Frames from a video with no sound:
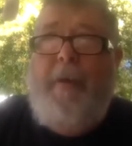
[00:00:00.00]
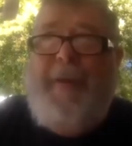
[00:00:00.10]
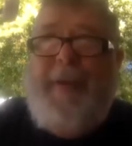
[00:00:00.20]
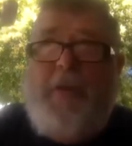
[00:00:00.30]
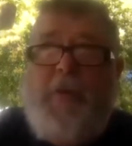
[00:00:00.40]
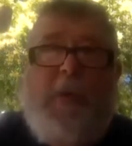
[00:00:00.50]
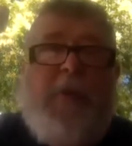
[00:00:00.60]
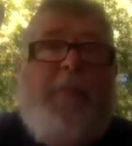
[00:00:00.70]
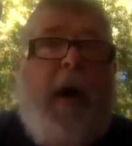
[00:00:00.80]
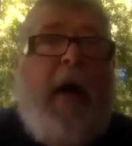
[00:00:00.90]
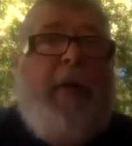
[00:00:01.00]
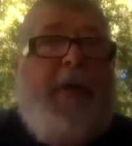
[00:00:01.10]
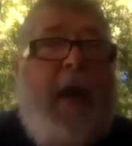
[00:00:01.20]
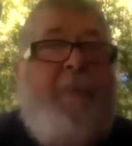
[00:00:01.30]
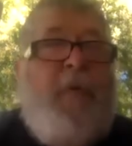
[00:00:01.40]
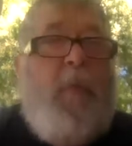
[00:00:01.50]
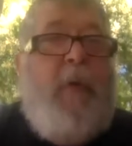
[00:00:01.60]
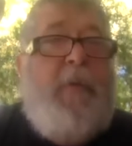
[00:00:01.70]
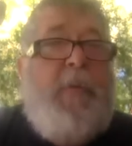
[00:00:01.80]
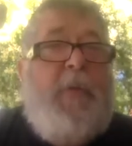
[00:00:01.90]
his response
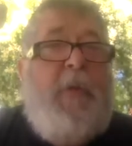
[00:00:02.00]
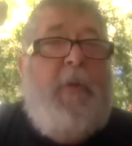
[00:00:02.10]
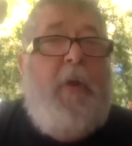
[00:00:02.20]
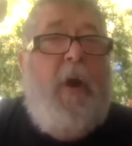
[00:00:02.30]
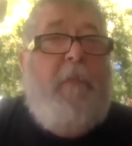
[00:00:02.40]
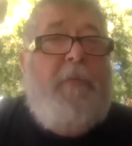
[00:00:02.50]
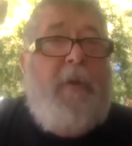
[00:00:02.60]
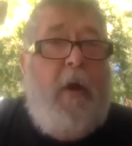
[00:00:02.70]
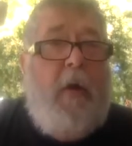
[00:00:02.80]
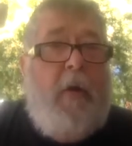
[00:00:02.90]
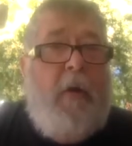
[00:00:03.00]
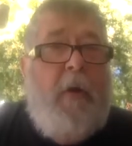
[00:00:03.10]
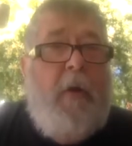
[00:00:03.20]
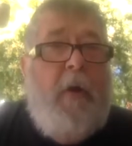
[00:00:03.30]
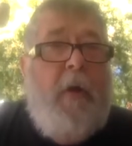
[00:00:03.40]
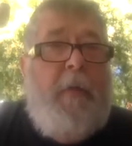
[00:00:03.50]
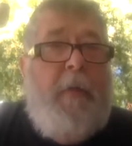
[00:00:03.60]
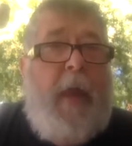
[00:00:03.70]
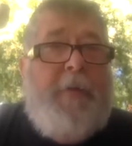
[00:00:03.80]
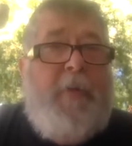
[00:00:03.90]
afterwards was a little off color. They
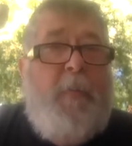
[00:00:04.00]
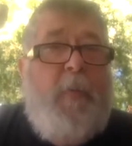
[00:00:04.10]
asked him